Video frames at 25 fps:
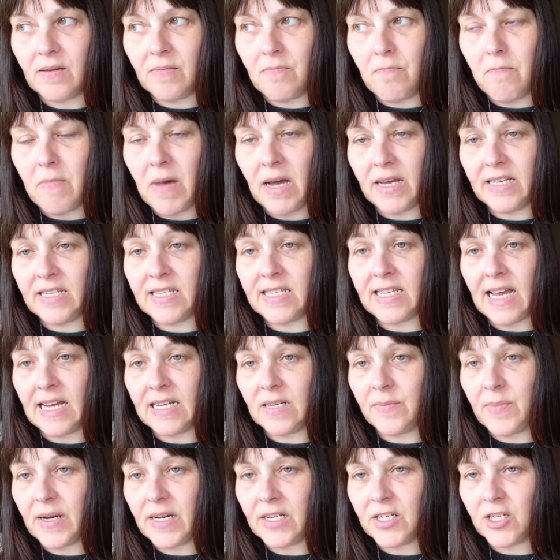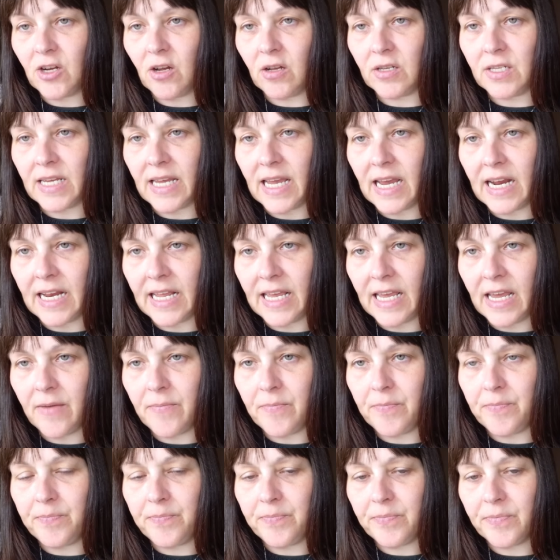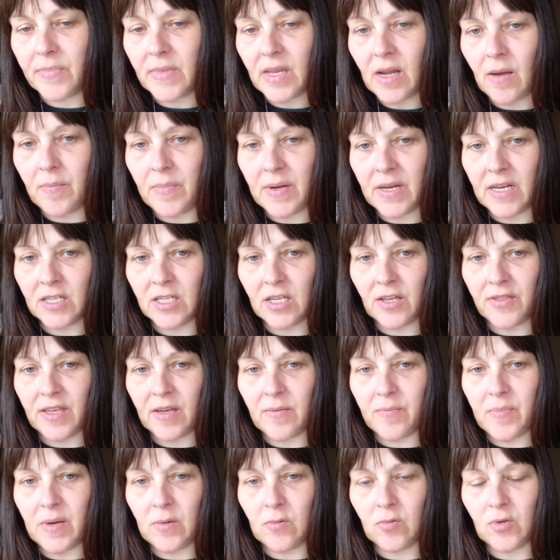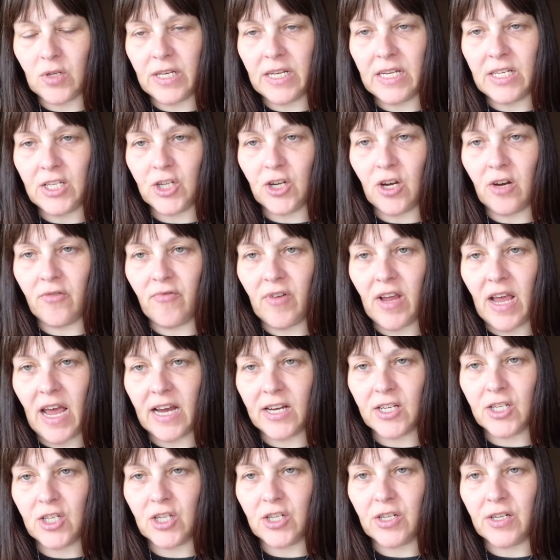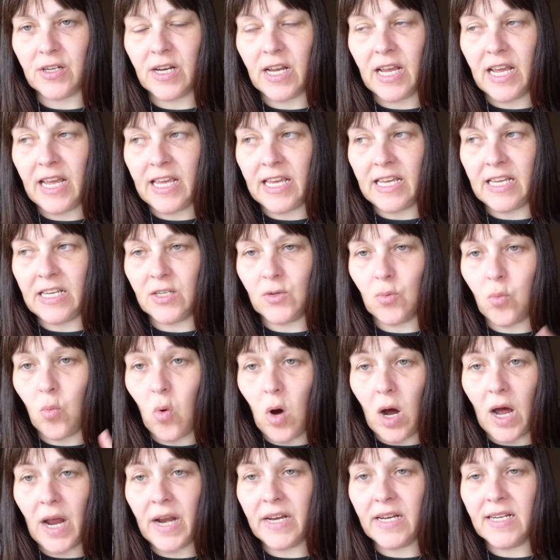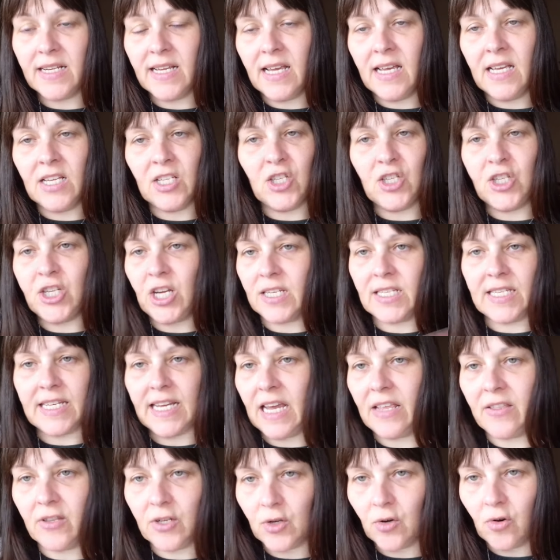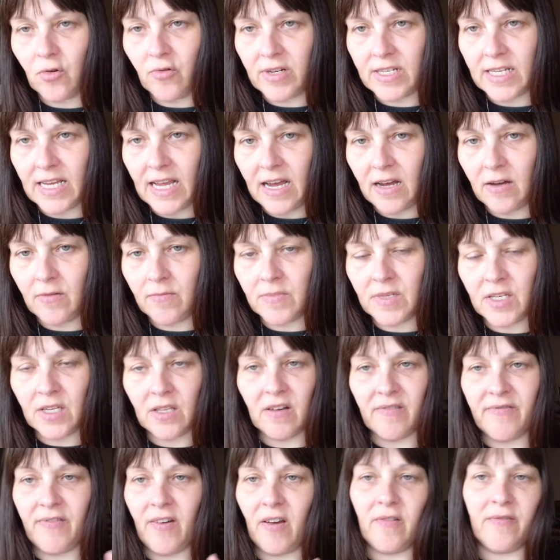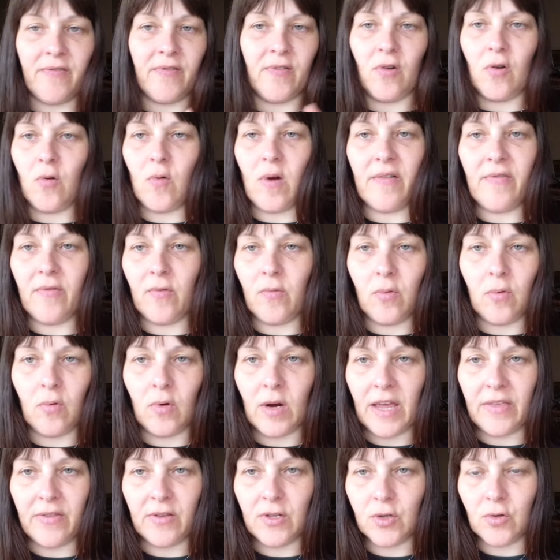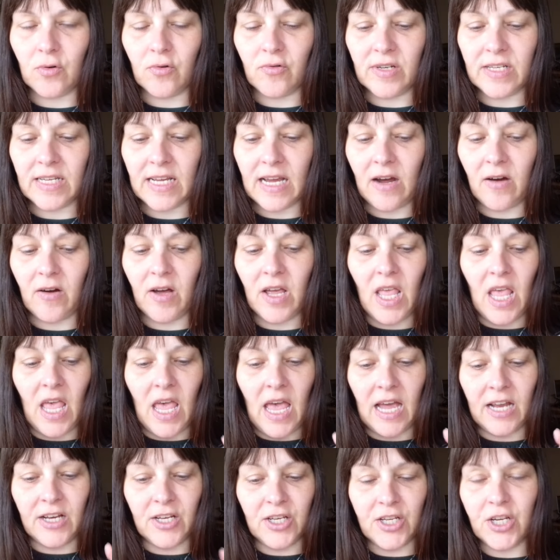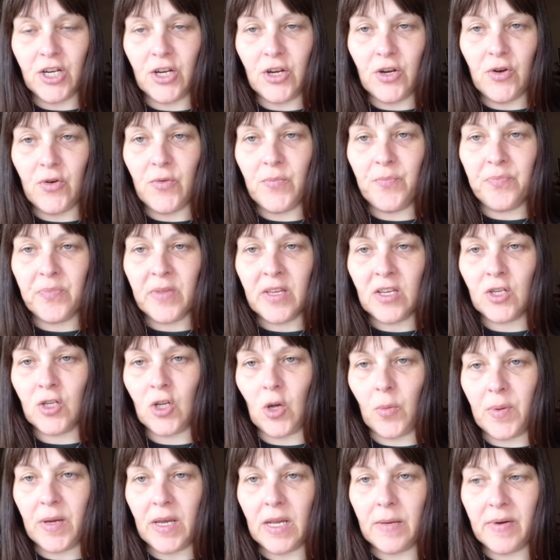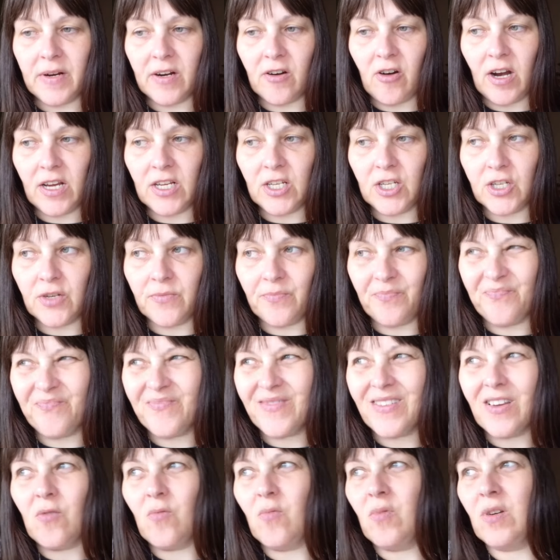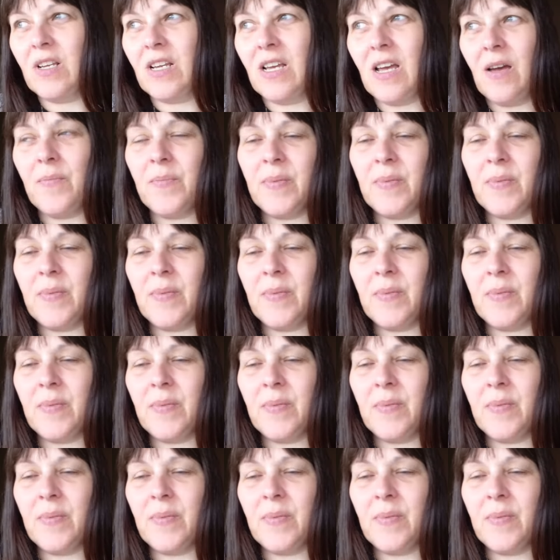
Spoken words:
may stand a better chance of getting in, because I think people's knee-jerk reaction is, one, just to get the Tories out, so they'll vote for whoever will get the Tories out, and two, stopping immigration. But